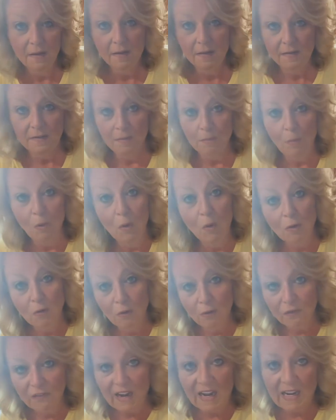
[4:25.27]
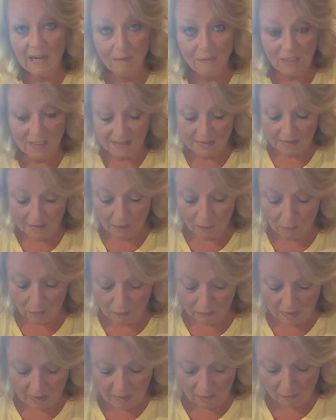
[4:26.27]
some more of their family. So
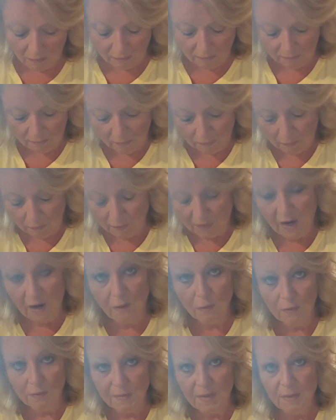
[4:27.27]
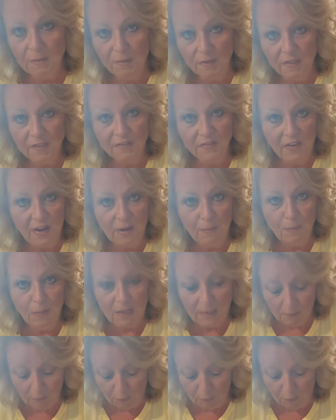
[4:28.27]
we all remember his family in